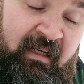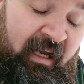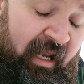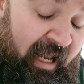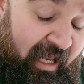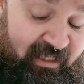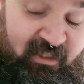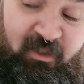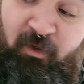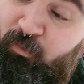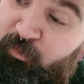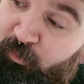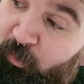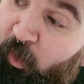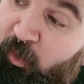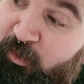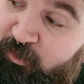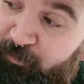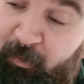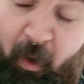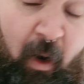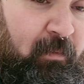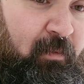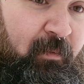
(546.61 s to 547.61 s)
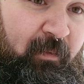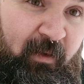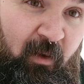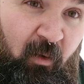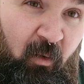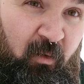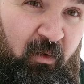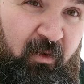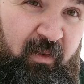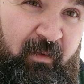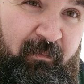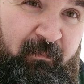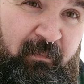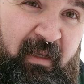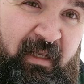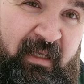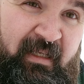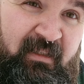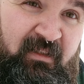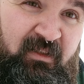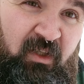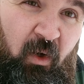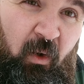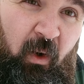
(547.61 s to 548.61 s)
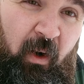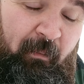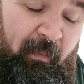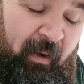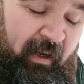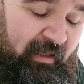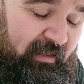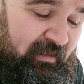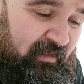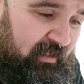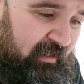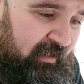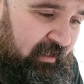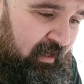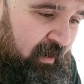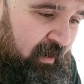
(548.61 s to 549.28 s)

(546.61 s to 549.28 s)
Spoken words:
It's probably older than me, so I might